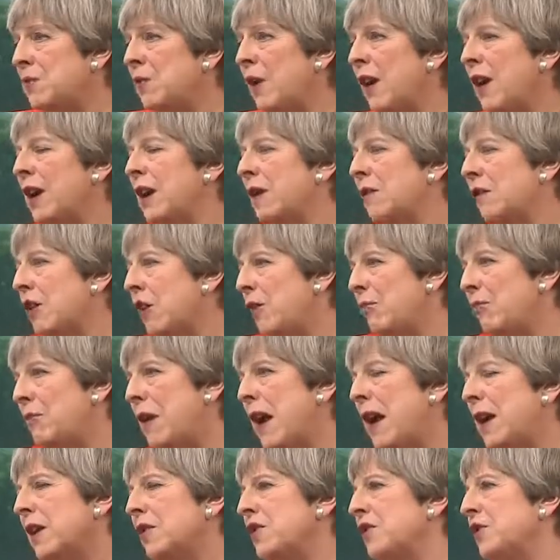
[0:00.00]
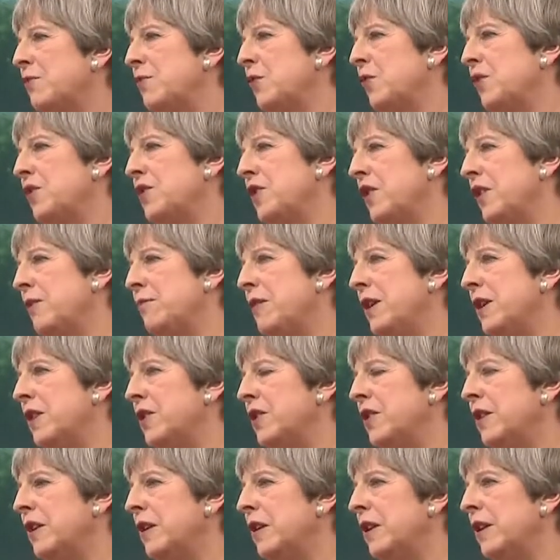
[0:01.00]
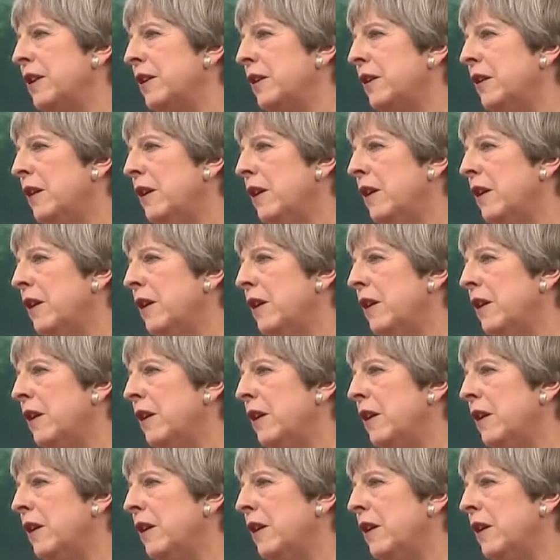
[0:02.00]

why I come back to the point I made earlier